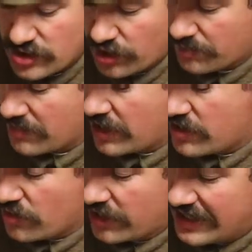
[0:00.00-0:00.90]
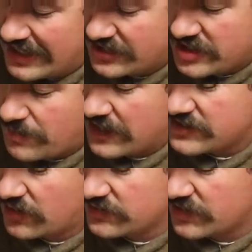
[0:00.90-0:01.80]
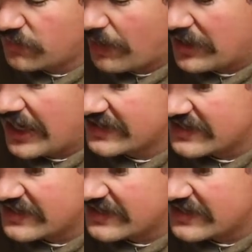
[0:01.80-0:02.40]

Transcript: you're gonna literally paint it onto the webbing, and it's